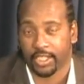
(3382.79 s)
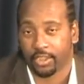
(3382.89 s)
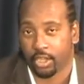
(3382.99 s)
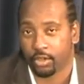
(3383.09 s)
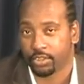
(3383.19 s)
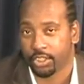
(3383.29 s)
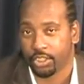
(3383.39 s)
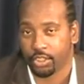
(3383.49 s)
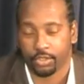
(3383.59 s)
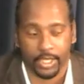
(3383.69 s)
And those of
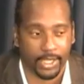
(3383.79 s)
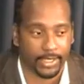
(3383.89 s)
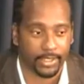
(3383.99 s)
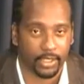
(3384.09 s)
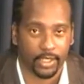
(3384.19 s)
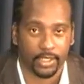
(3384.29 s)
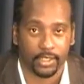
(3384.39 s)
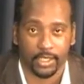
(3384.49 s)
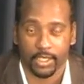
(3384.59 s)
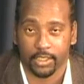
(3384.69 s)
you that
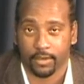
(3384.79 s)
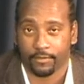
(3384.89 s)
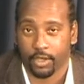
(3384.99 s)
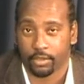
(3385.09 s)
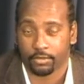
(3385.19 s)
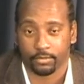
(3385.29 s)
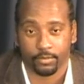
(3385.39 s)
need to vote,